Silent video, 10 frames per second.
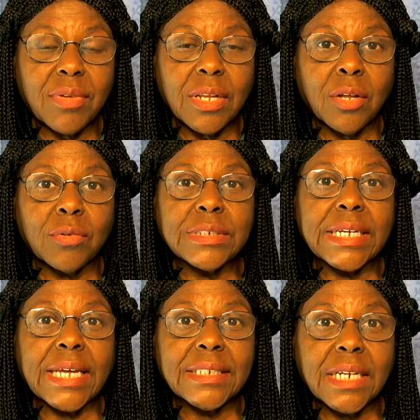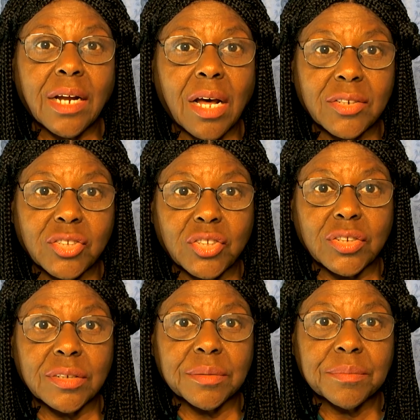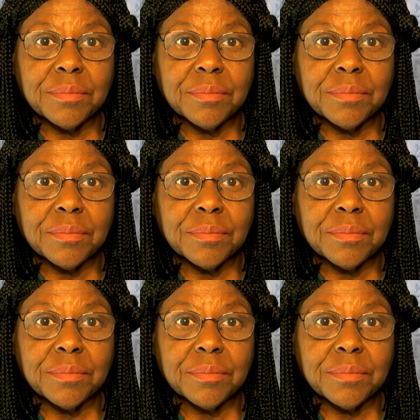as long as they got that oxygen.